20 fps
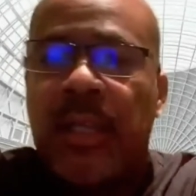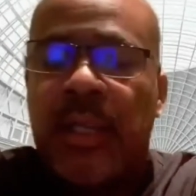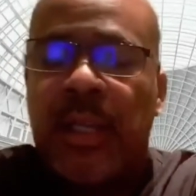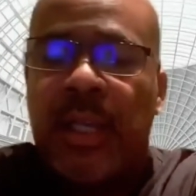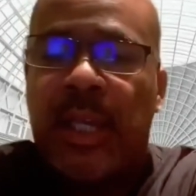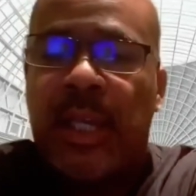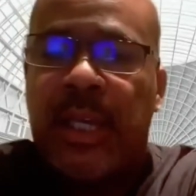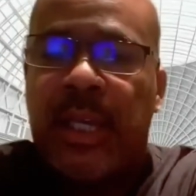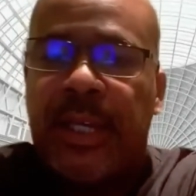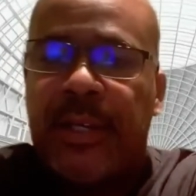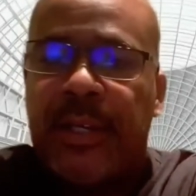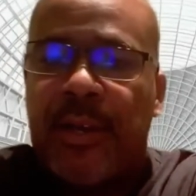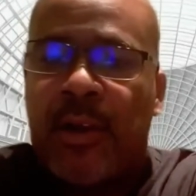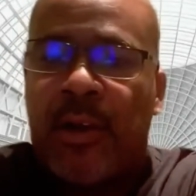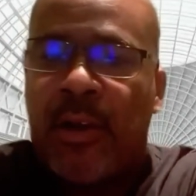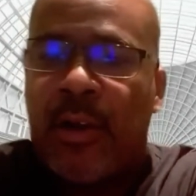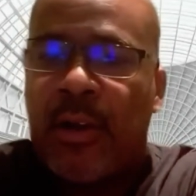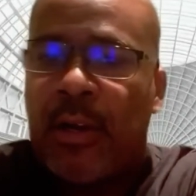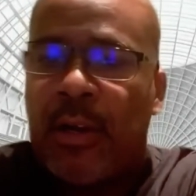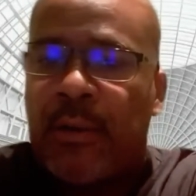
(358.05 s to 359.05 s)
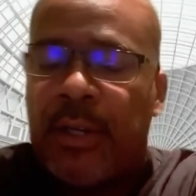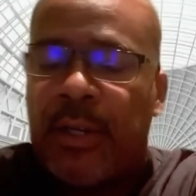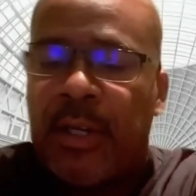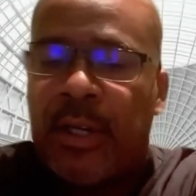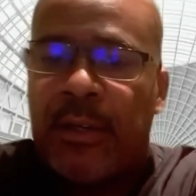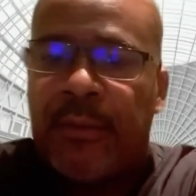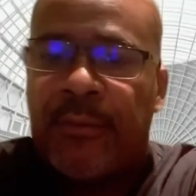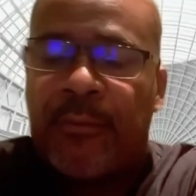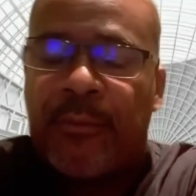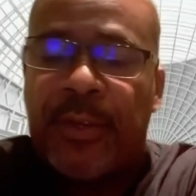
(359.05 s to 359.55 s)
And our
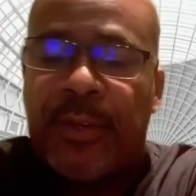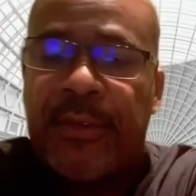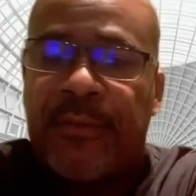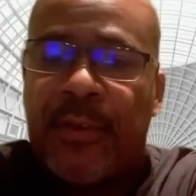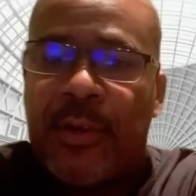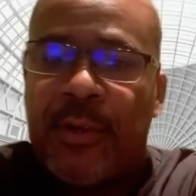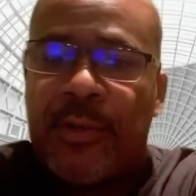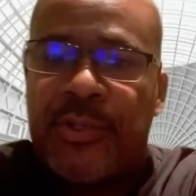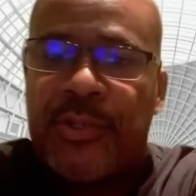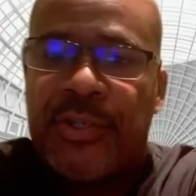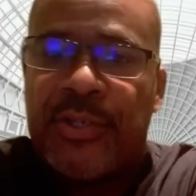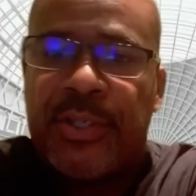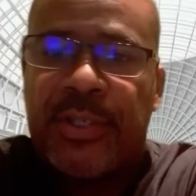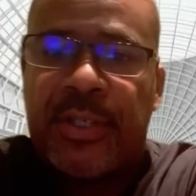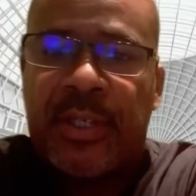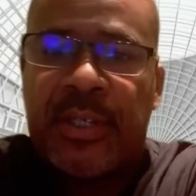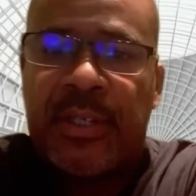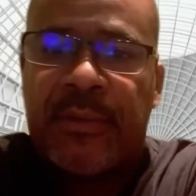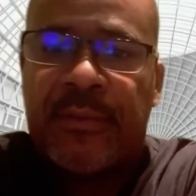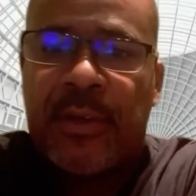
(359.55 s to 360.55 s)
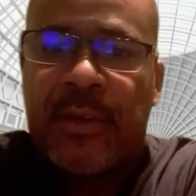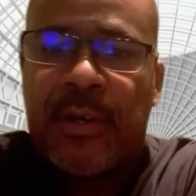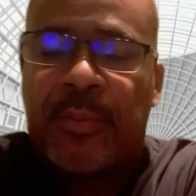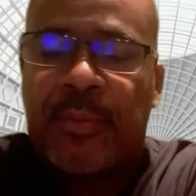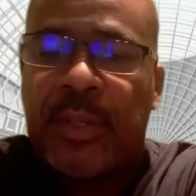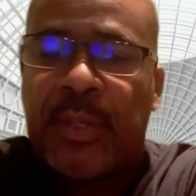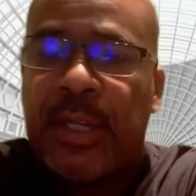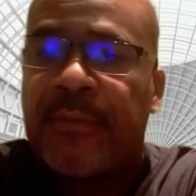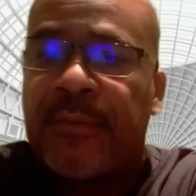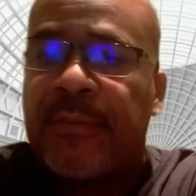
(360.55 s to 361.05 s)
free version of our
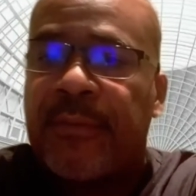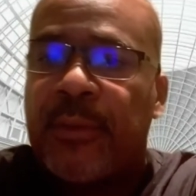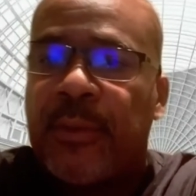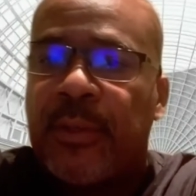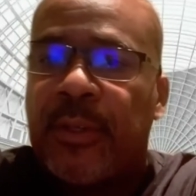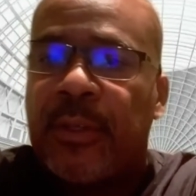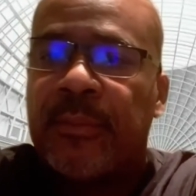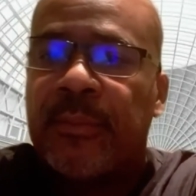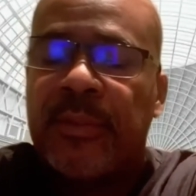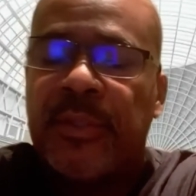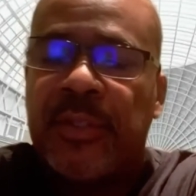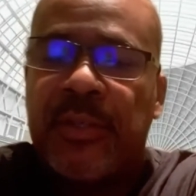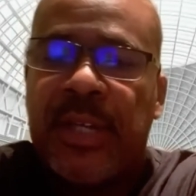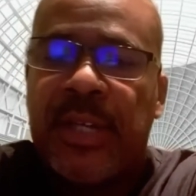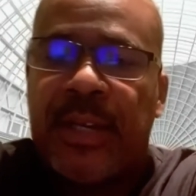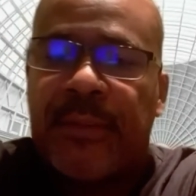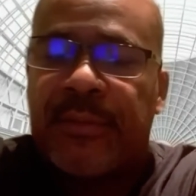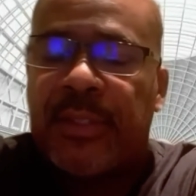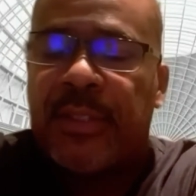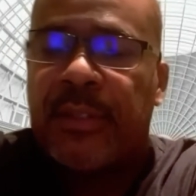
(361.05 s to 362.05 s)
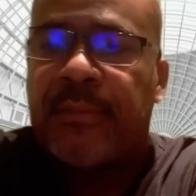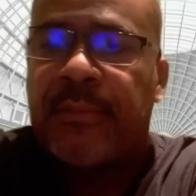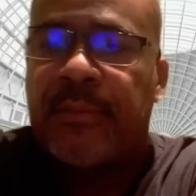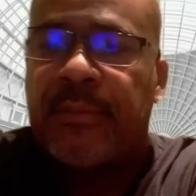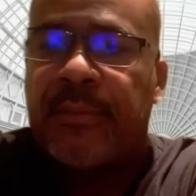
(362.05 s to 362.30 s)
platform, you have the,